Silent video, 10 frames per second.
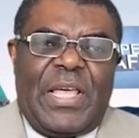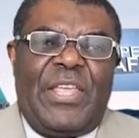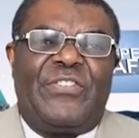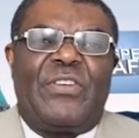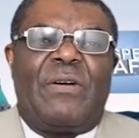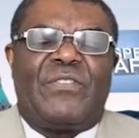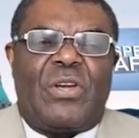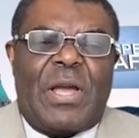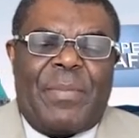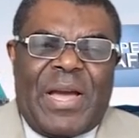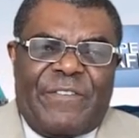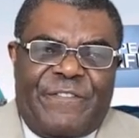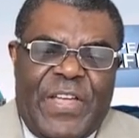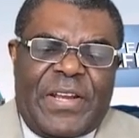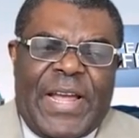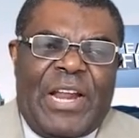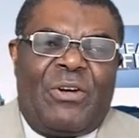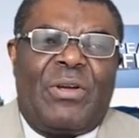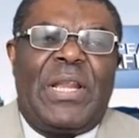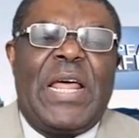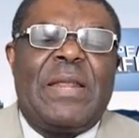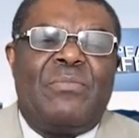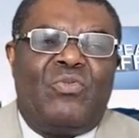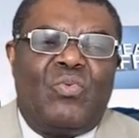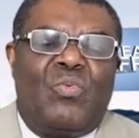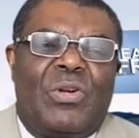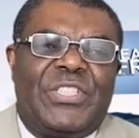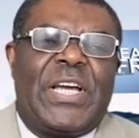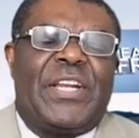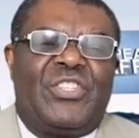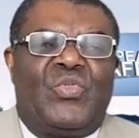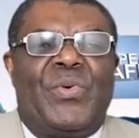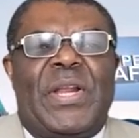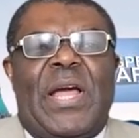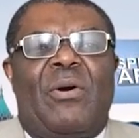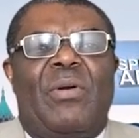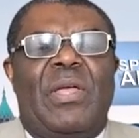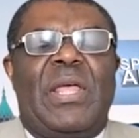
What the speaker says: Instead of talking about fake dialogue, let them do what Chad is doing now.